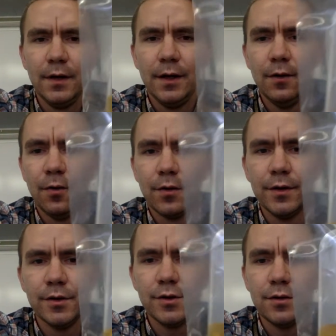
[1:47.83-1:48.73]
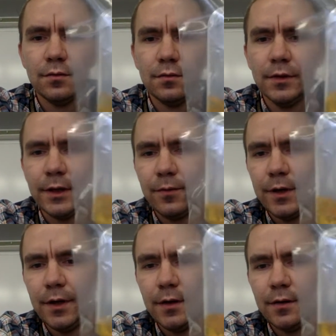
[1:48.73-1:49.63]
an orange
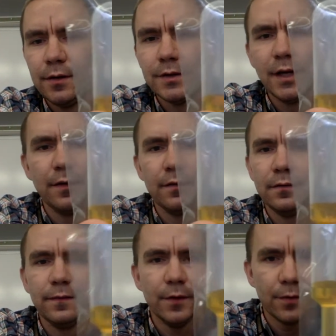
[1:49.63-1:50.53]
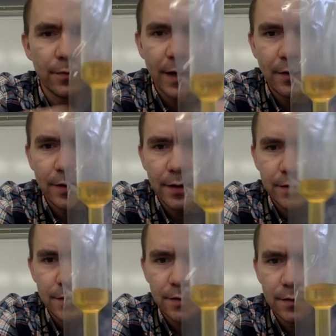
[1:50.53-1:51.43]
liquid here. There's nothing floating around in it.
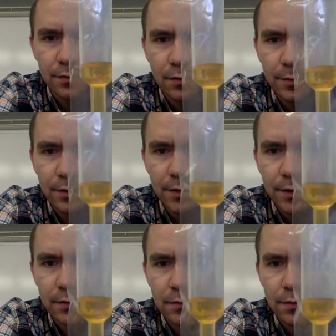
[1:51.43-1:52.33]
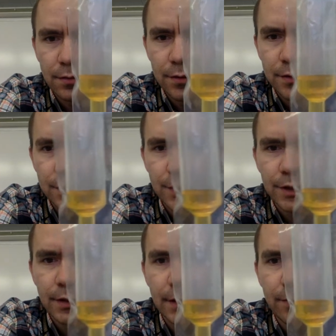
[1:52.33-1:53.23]
It's just a normal looking
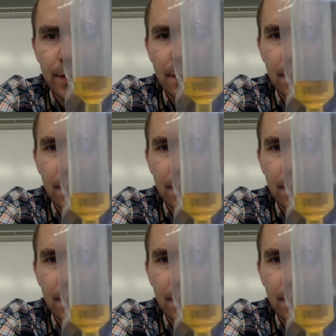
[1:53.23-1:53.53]
orangey liquid.